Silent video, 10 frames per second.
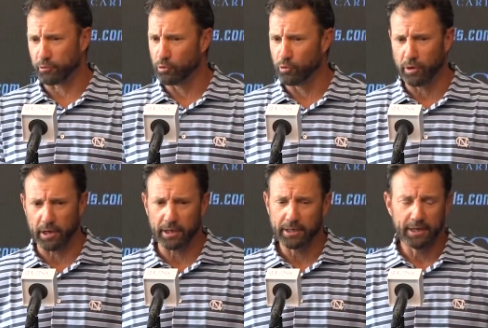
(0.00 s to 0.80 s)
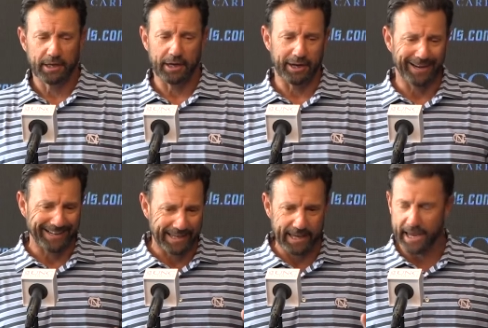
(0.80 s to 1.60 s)
through a, uh, uh,
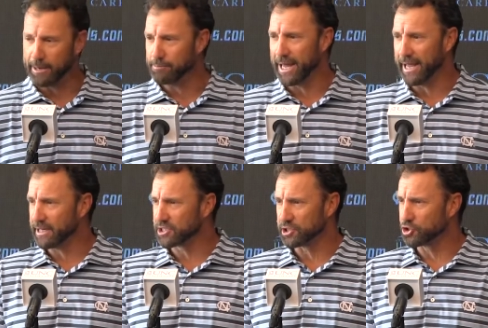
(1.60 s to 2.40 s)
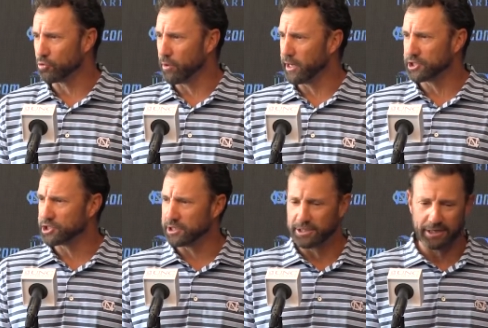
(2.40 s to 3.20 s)
a game day
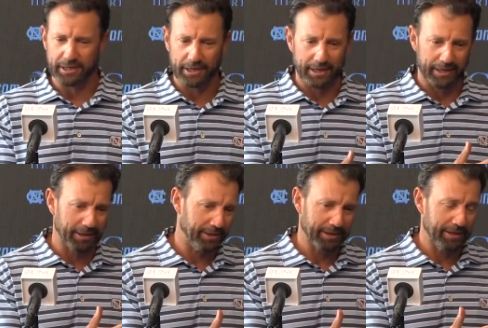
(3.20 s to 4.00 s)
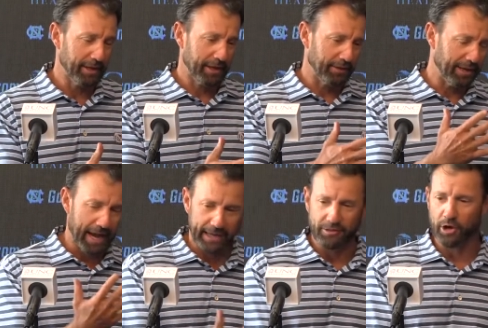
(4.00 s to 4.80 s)
situation, uh, the the
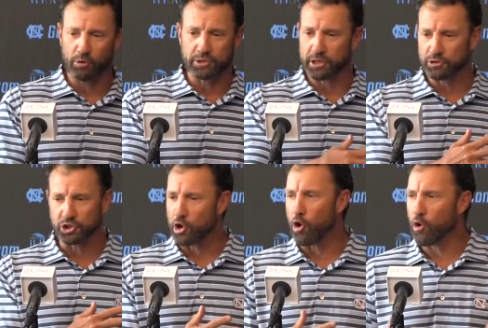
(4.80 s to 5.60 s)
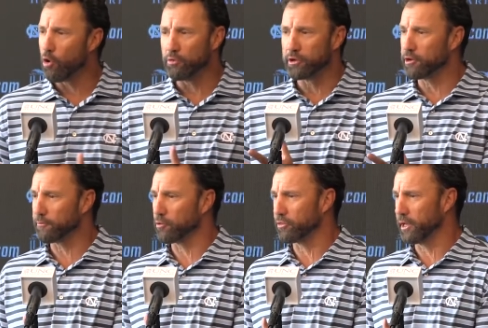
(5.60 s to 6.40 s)
night in the hotel, just all the
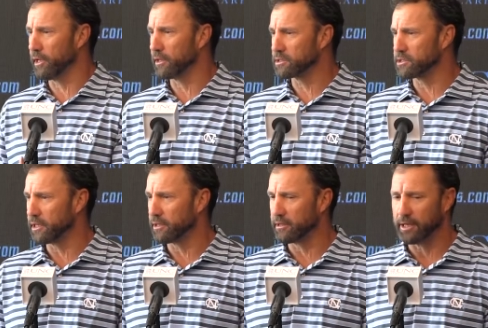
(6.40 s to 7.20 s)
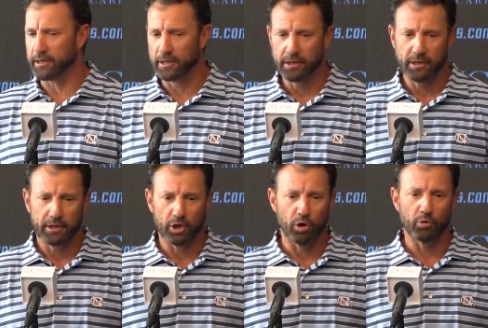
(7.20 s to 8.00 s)
different things that
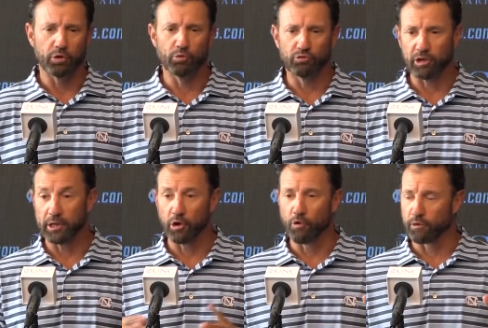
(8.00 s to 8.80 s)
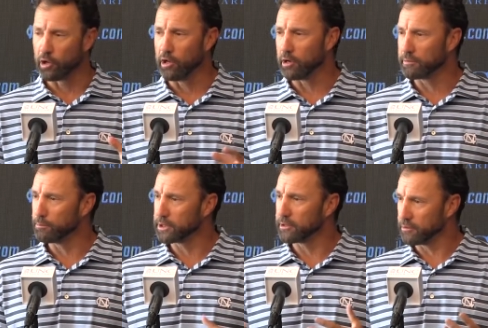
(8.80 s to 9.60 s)
that you know you tend to
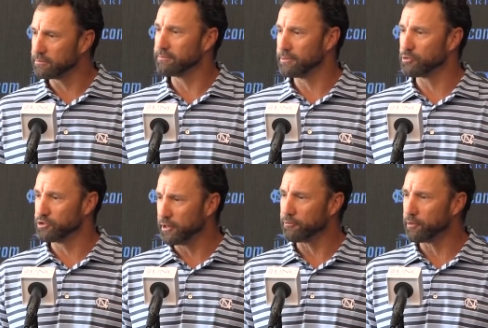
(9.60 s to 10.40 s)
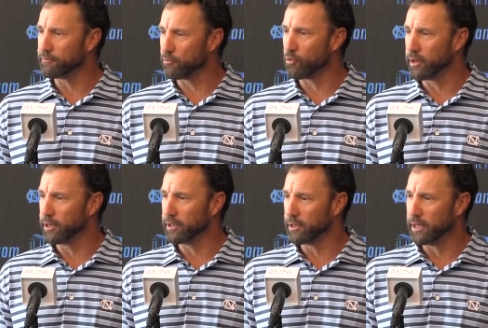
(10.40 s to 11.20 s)
overlook, but they're they're different for
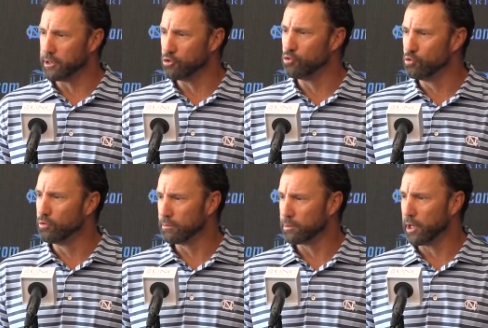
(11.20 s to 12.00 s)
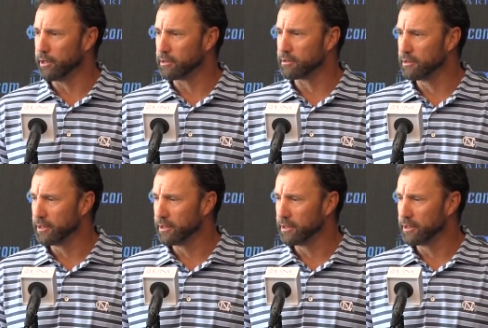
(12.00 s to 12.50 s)
a, a new player,